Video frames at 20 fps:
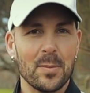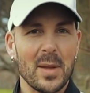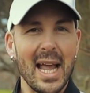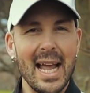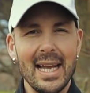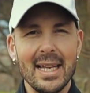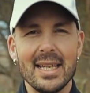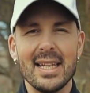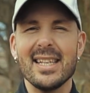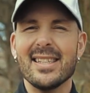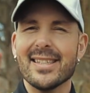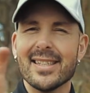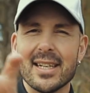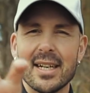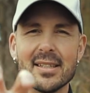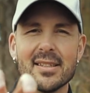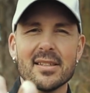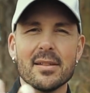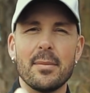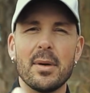And it's
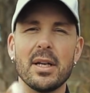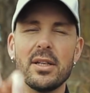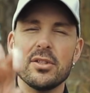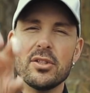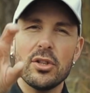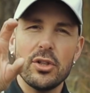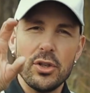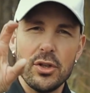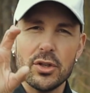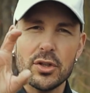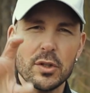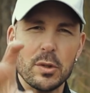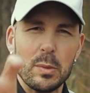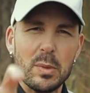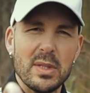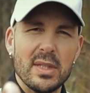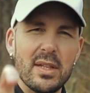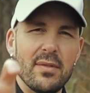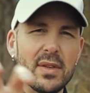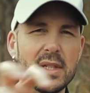customized to your
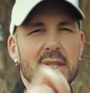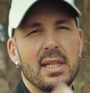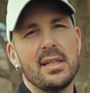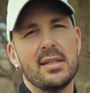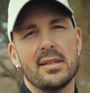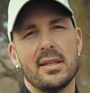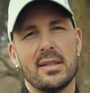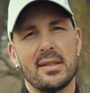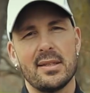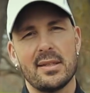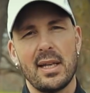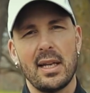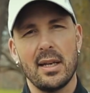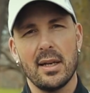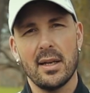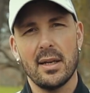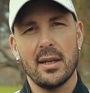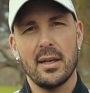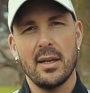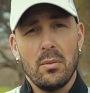specific taste and
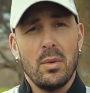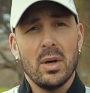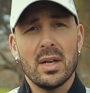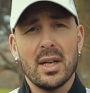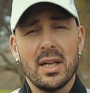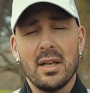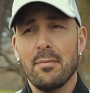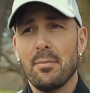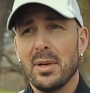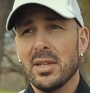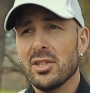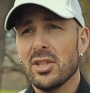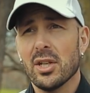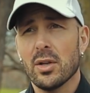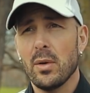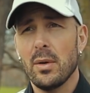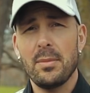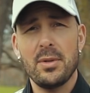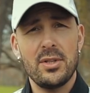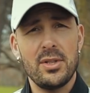aesthetic. What kind of budget
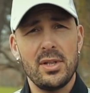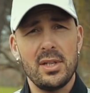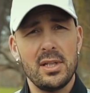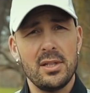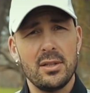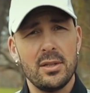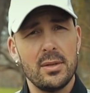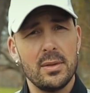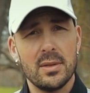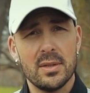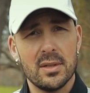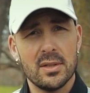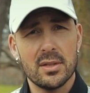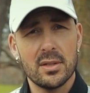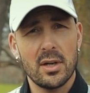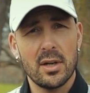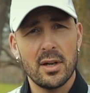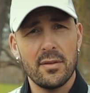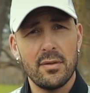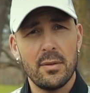equipment do you need to use to
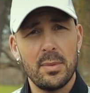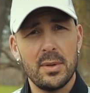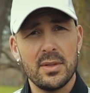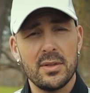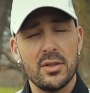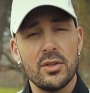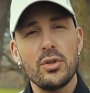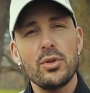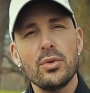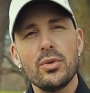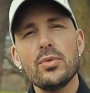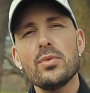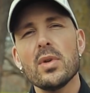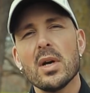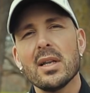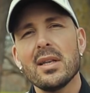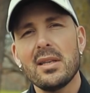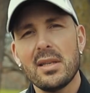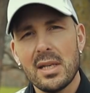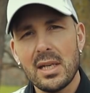start off a business? You do
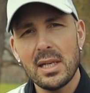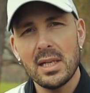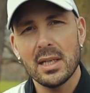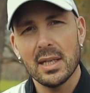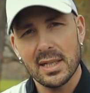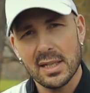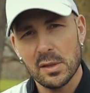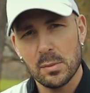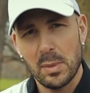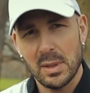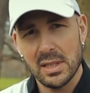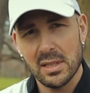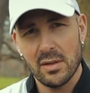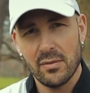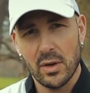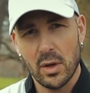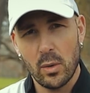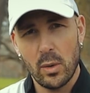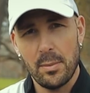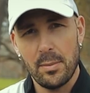not need
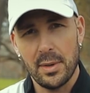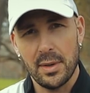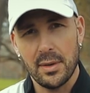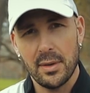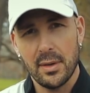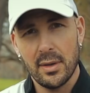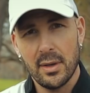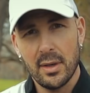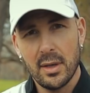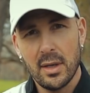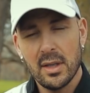expensive equipment.